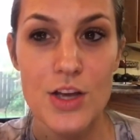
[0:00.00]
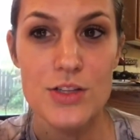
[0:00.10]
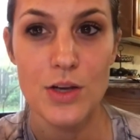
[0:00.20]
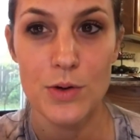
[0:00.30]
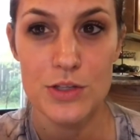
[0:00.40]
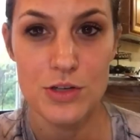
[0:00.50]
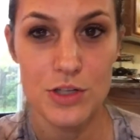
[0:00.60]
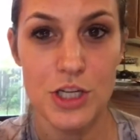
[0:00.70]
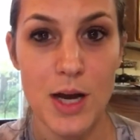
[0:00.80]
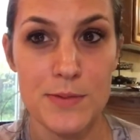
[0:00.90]
So it's your
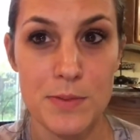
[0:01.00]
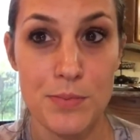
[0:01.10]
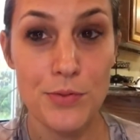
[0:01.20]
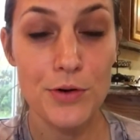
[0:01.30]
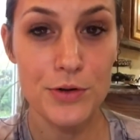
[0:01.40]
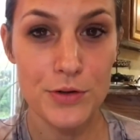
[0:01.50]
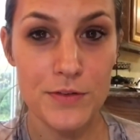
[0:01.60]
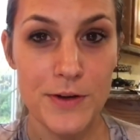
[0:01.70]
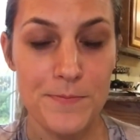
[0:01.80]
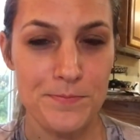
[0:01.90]
job to
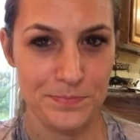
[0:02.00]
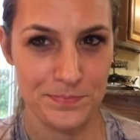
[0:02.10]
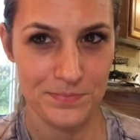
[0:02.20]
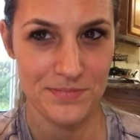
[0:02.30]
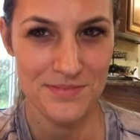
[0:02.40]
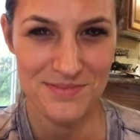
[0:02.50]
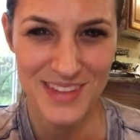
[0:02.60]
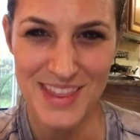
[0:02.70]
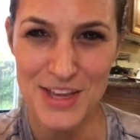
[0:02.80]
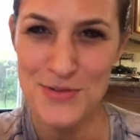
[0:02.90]
prove
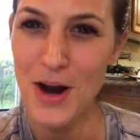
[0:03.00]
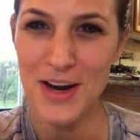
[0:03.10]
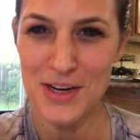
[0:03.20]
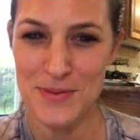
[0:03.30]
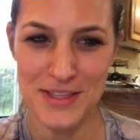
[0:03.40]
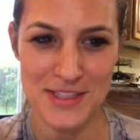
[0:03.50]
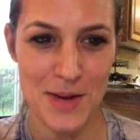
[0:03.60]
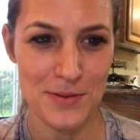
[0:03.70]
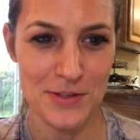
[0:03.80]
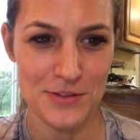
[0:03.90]
that you are going to be at the
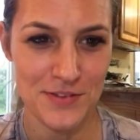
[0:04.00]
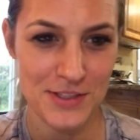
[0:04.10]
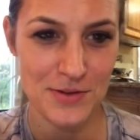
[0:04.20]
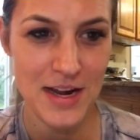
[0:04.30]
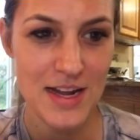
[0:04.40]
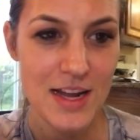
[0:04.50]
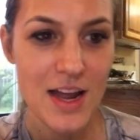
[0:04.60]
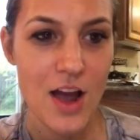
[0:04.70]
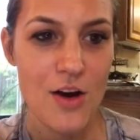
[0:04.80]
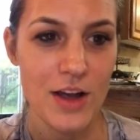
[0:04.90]
top of the news feeds, right?
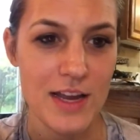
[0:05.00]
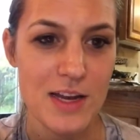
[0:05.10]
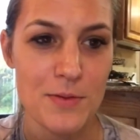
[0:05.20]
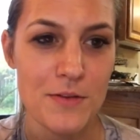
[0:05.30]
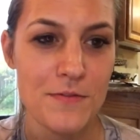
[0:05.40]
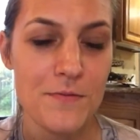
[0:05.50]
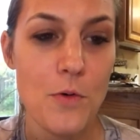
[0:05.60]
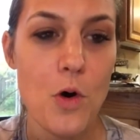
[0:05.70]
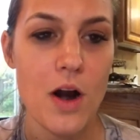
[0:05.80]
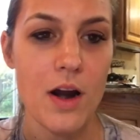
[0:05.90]
Okay, number
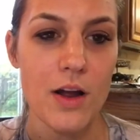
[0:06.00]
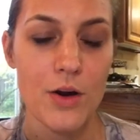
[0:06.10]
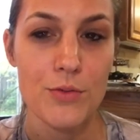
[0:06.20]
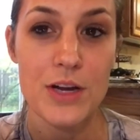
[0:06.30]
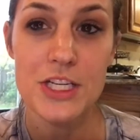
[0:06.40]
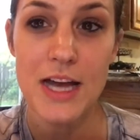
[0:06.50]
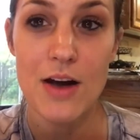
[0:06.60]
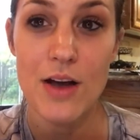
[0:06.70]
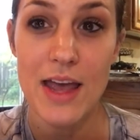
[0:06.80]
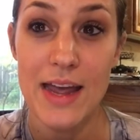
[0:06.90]
4, reach
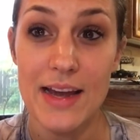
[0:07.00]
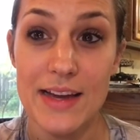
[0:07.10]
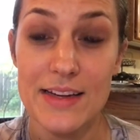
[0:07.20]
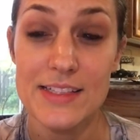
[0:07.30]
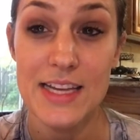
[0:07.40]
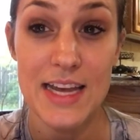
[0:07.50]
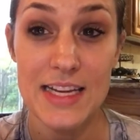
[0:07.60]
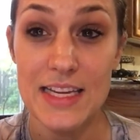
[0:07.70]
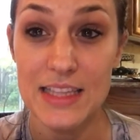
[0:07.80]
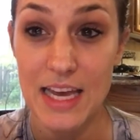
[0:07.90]
out and to
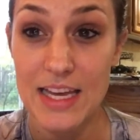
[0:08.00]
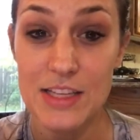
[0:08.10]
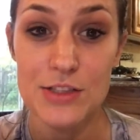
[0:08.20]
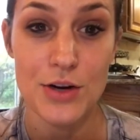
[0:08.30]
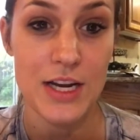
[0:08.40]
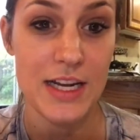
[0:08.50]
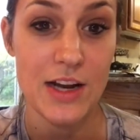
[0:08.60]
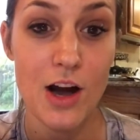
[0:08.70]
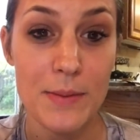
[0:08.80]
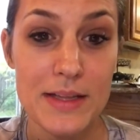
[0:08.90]
any likes or any
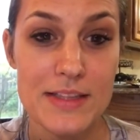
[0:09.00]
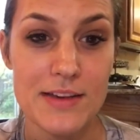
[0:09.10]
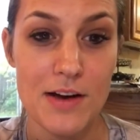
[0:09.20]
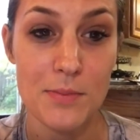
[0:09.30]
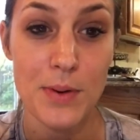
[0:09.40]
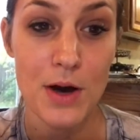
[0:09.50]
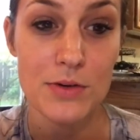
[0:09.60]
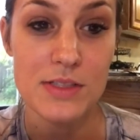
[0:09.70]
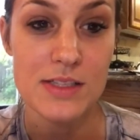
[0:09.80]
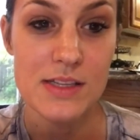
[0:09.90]
comments on
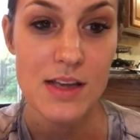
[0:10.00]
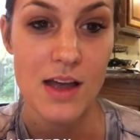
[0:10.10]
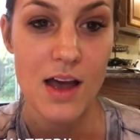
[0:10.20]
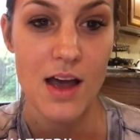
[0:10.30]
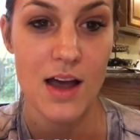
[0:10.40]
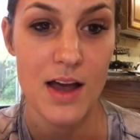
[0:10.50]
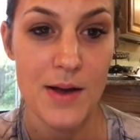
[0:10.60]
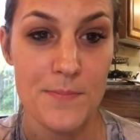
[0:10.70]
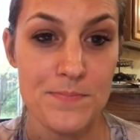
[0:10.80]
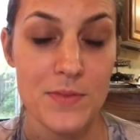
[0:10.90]
posts.
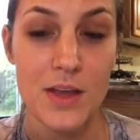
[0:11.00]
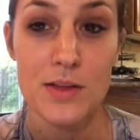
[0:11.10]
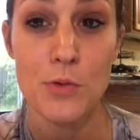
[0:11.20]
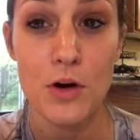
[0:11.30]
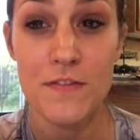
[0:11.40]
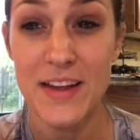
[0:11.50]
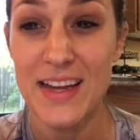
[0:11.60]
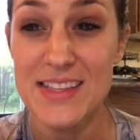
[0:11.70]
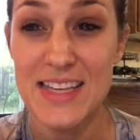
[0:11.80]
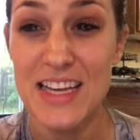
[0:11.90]
The more
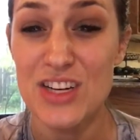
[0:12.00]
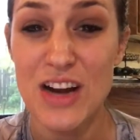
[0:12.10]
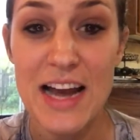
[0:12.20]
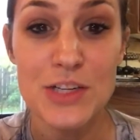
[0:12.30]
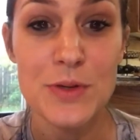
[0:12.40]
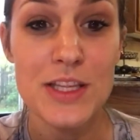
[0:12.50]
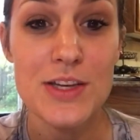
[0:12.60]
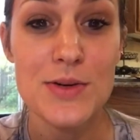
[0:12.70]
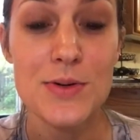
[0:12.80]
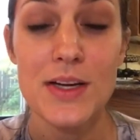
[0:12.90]
fans that interact with
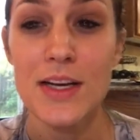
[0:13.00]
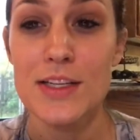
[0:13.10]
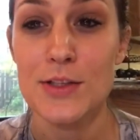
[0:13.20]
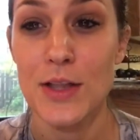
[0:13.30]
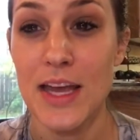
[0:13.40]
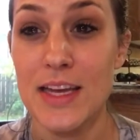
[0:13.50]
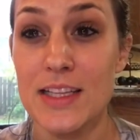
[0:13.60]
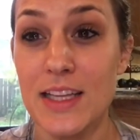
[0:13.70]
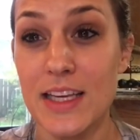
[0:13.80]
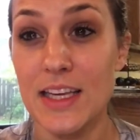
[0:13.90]
you, so like
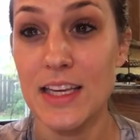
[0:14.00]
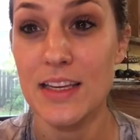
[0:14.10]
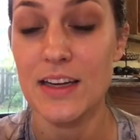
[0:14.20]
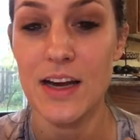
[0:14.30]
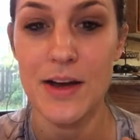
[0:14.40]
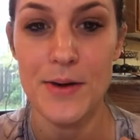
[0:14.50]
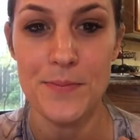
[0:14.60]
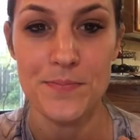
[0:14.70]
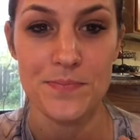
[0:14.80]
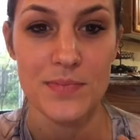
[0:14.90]
clicking
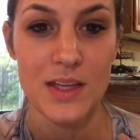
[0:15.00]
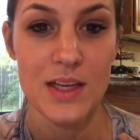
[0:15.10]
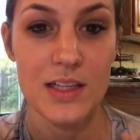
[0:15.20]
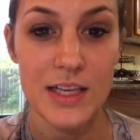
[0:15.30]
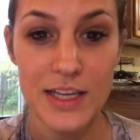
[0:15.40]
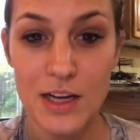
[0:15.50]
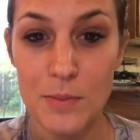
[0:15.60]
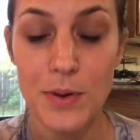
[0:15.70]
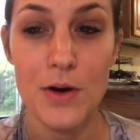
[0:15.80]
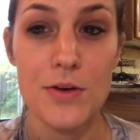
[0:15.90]

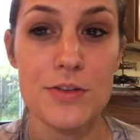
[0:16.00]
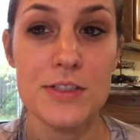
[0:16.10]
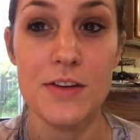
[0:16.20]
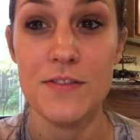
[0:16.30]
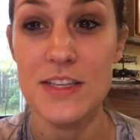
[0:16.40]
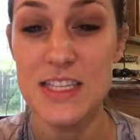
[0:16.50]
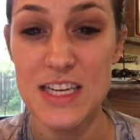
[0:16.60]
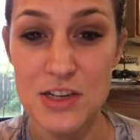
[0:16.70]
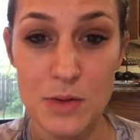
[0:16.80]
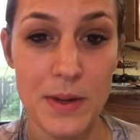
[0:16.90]
on post,
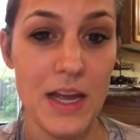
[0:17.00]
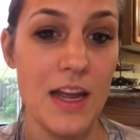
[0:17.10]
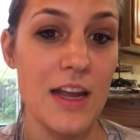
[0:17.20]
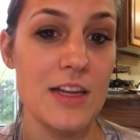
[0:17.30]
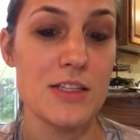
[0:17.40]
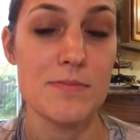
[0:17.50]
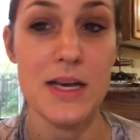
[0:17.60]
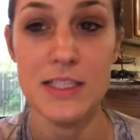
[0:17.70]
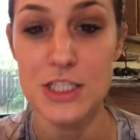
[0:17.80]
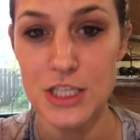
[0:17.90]
visiting your page,
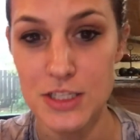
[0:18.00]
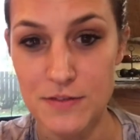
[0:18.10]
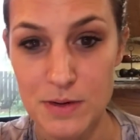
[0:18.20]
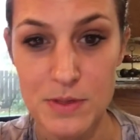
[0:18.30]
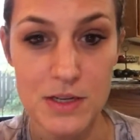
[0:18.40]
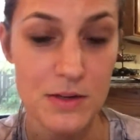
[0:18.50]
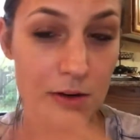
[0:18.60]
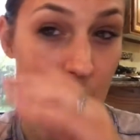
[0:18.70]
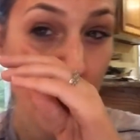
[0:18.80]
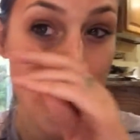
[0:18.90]
messaging from you,
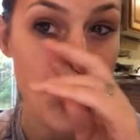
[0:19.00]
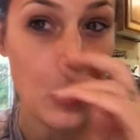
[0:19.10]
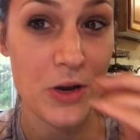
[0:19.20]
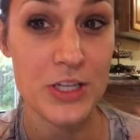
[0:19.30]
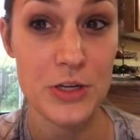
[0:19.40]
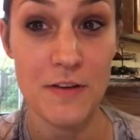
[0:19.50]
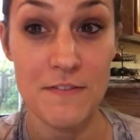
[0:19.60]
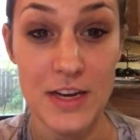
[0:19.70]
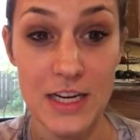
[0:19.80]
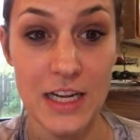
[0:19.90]
all increase your
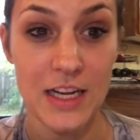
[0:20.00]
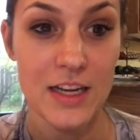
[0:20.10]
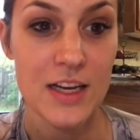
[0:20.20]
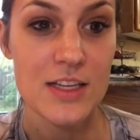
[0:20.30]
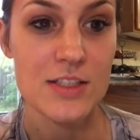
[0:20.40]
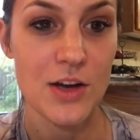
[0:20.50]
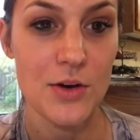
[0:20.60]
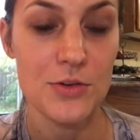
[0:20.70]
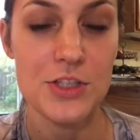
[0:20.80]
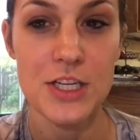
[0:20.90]
affinity.
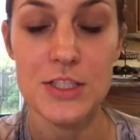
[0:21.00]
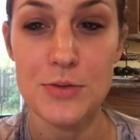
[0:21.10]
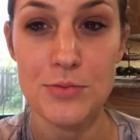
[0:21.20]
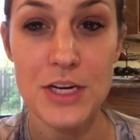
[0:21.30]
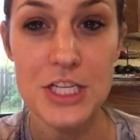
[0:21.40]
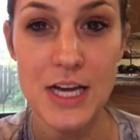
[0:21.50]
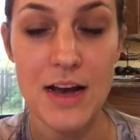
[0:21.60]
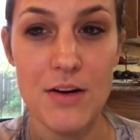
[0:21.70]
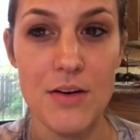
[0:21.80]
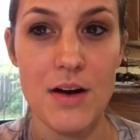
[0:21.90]
So just reach
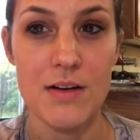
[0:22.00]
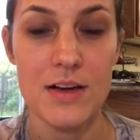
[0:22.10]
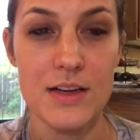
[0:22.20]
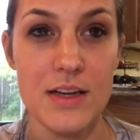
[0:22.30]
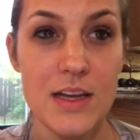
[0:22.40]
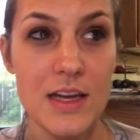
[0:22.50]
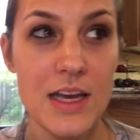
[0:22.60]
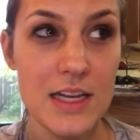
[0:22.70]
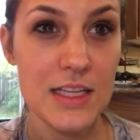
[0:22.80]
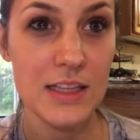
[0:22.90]
out on
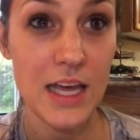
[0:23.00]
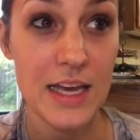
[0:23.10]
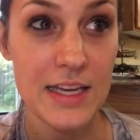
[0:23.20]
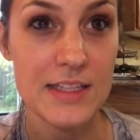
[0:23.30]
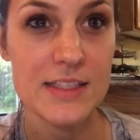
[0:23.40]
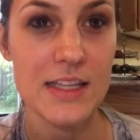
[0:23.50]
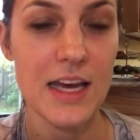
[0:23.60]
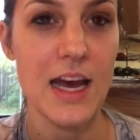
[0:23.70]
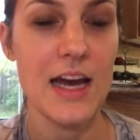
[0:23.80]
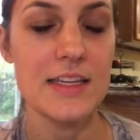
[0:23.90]
any likes
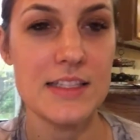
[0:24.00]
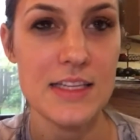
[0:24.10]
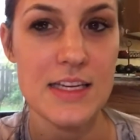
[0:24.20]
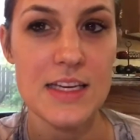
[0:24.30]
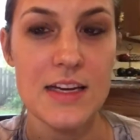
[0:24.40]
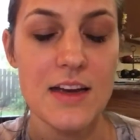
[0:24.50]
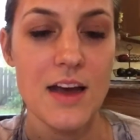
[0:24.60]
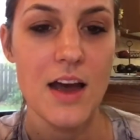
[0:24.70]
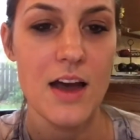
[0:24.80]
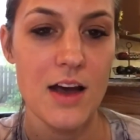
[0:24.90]
that I see.
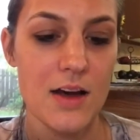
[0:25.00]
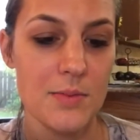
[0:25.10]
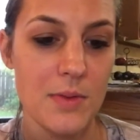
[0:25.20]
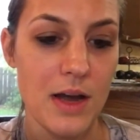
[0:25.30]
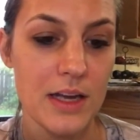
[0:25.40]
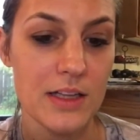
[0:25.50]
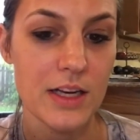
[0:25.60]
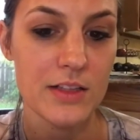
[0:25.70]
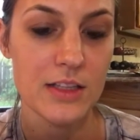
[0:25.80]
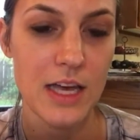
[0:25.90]
I
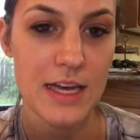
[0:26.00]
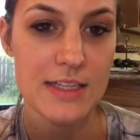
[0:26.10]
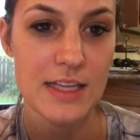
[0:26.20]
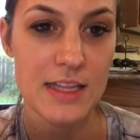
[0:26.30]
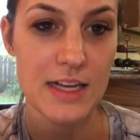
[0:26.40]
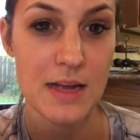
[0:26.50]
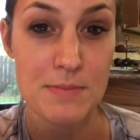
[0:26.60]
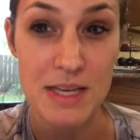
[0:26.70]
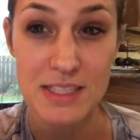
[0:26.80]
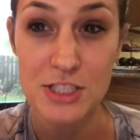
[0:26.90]
click on the likes and then I
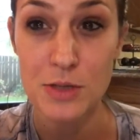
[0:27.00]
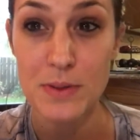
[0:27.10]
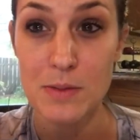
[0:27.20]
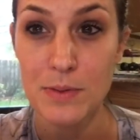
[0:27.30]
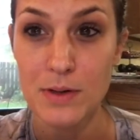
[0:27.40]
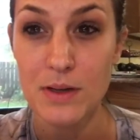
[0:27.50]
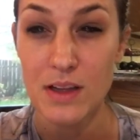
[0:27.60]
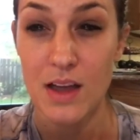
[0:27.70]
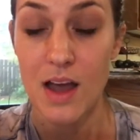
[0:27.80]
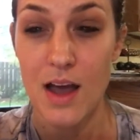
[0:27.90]
message the people
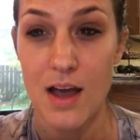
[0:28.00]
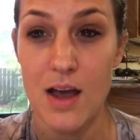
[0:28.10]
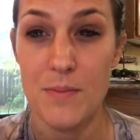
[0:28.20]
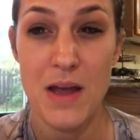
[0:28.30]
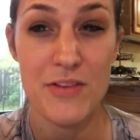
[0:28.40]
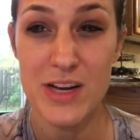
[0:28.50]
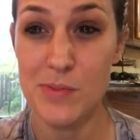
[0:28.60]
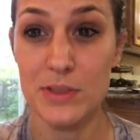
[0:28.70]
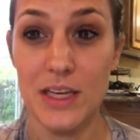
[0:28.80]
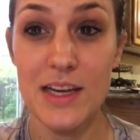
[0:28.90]
every
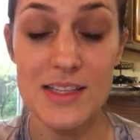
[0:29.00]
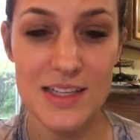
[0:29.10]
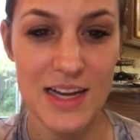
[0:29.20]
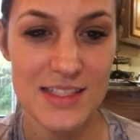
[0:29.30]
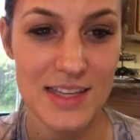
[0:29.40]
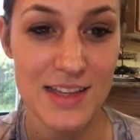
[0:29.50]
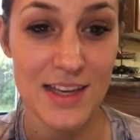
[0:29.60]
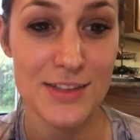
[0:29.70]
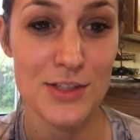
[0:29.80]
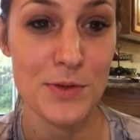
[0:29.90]
couple days and I say,
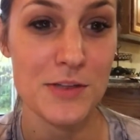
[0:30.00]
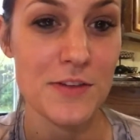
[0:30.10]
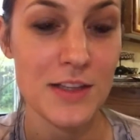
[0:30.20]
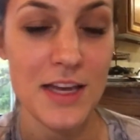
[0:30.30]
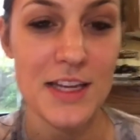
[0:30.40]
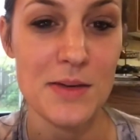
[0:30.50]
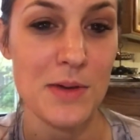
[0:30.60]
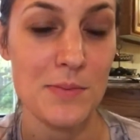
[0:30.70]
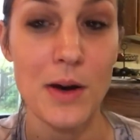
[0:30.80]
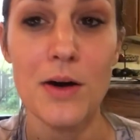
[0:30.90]
thanks so much for liking
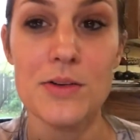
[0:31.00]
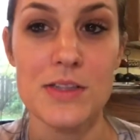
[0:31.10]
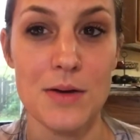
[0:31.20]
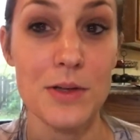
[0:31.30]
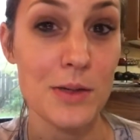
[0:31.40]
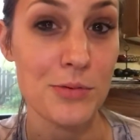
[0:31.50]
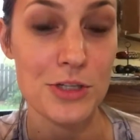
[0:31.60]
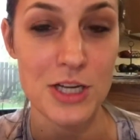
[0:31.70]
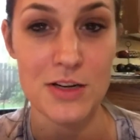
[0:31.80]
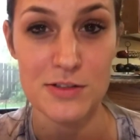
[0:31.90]
my post. I really
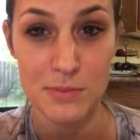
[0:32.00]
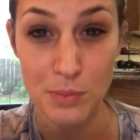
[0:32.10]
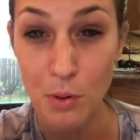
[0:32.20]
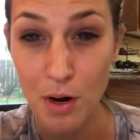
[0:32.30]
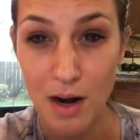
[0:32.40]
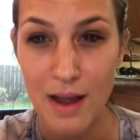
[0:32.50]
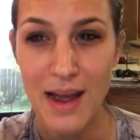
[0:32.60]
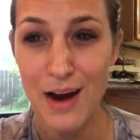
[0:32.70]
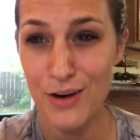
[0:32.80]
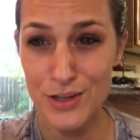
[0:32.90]
appreciate your support.
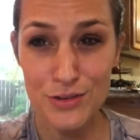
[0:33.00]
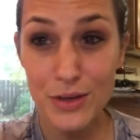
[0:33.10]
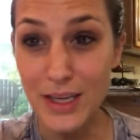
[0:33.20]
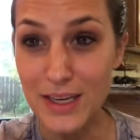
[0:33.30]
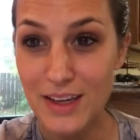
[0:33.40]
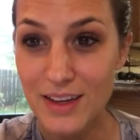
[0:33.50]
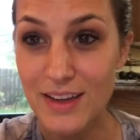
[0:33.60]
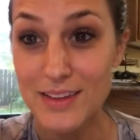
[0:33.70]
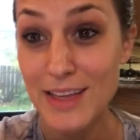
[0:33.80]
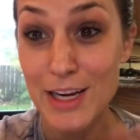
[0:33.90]
How are you doing?
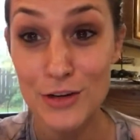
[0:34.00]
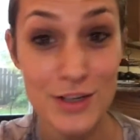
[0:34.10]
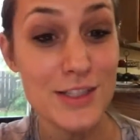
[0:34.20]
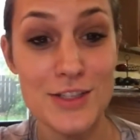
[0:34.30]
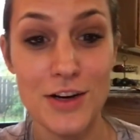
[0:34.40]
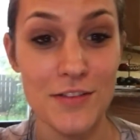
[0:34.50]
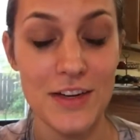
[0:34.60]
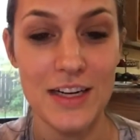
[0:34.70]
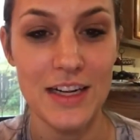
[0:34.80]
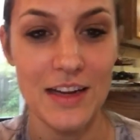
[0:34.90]
That increases your
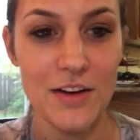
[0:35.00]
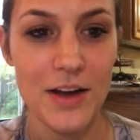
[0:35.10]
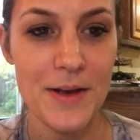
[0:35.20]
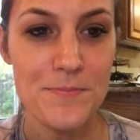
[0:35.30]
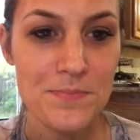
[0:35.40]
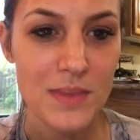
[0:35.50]
affinity, okay?